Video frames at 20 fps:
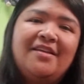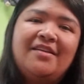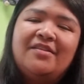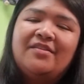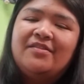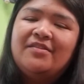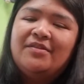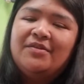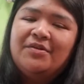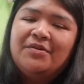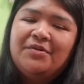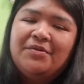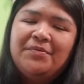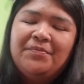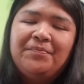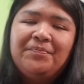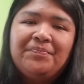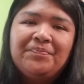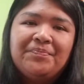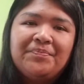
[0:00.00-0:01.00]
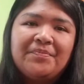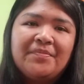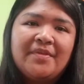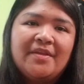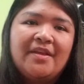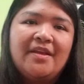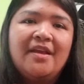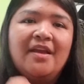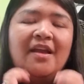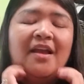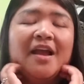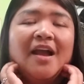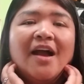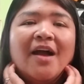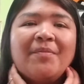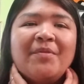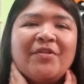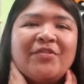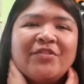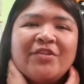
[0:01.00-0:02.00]
So
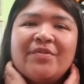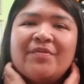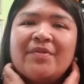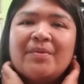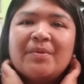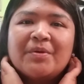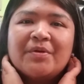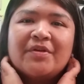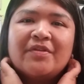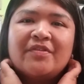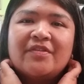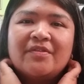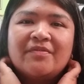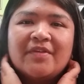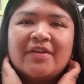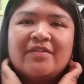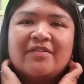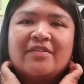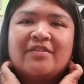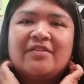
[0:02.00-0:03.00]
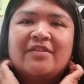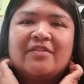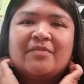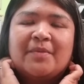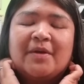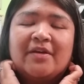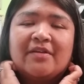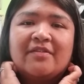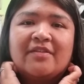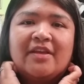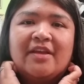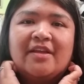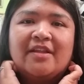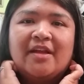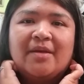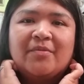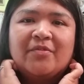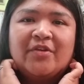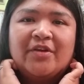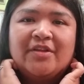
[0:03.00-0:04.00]
I'm not sure if I'm going to invest in this box again.
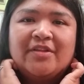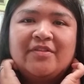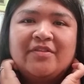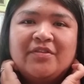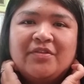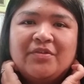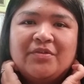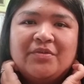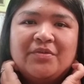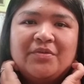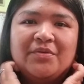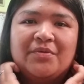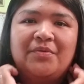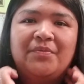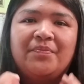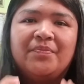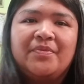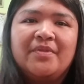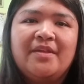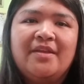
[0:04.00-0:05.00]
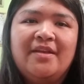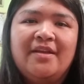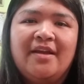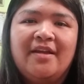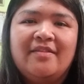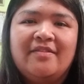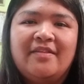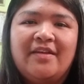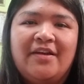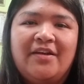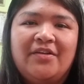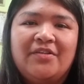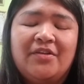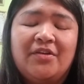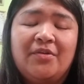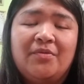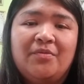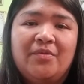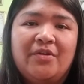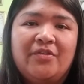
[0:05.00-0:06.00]
I'm trying to cut down
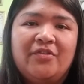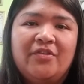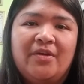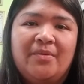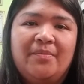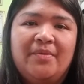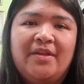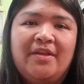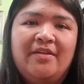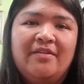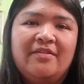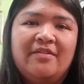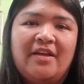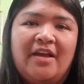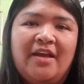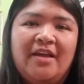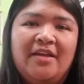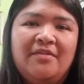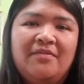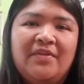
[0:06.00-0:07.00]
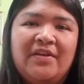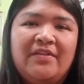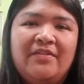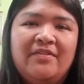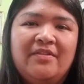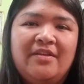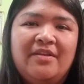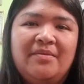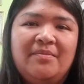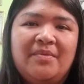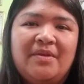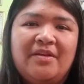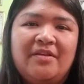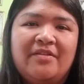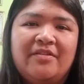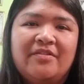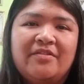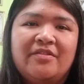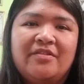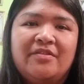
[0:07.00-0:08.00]
on which companies I invest in
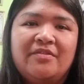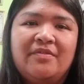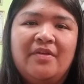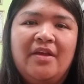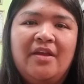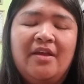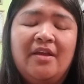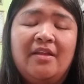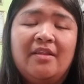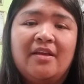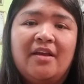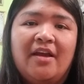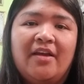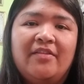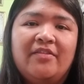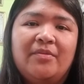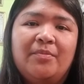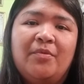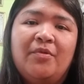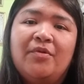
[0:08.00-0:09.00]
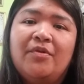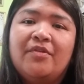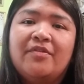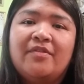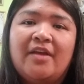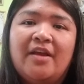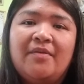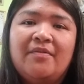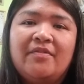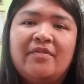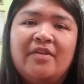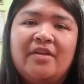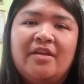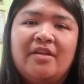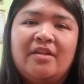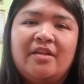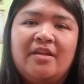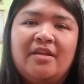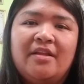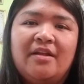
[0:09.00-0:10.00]
because of the kinds of pulls I've
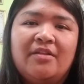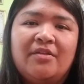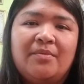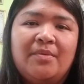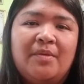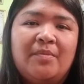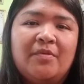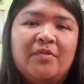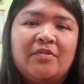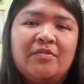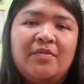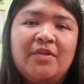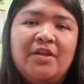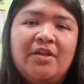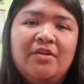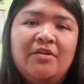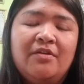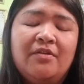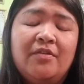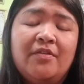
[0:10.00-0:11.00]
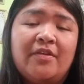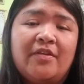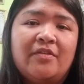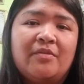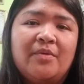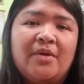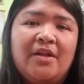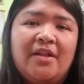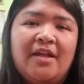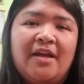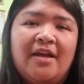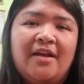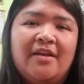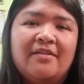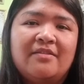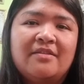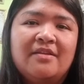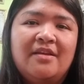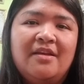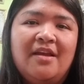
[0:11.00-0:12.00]
seen in other people's videos, as well as